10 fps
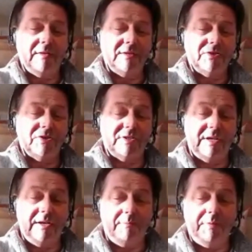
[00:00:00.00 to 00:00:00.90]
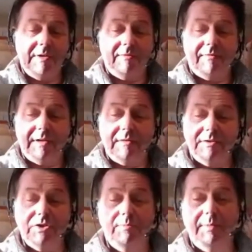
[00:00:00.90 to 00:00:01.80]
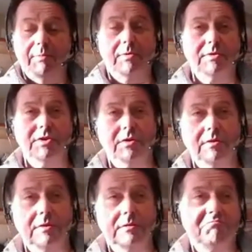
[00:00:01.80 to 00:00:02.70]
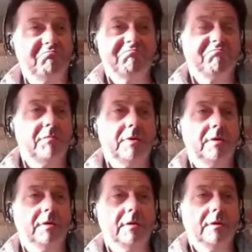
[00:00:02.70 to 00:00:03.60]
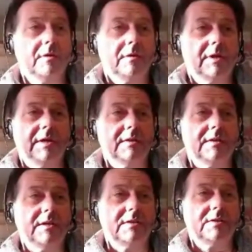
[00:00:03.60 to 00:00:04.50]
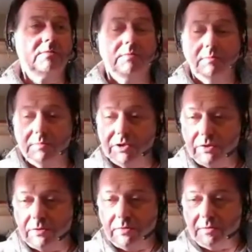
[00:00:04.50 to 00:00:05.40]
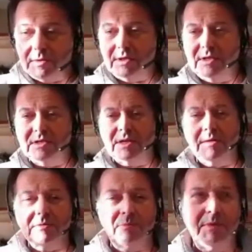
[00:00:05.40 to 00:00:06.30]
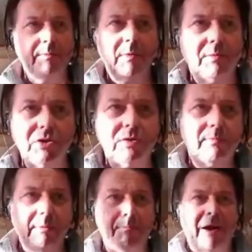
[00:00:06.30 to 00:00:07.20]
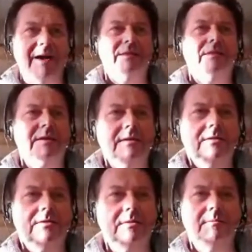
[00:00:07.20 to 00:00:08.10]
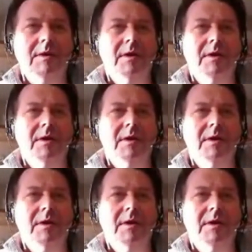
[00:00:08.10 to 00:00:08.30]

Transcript: Let's just say it: paedophiles should be prosecuted. That that's what we should do to these types of people. We shouldn't be pandering to them.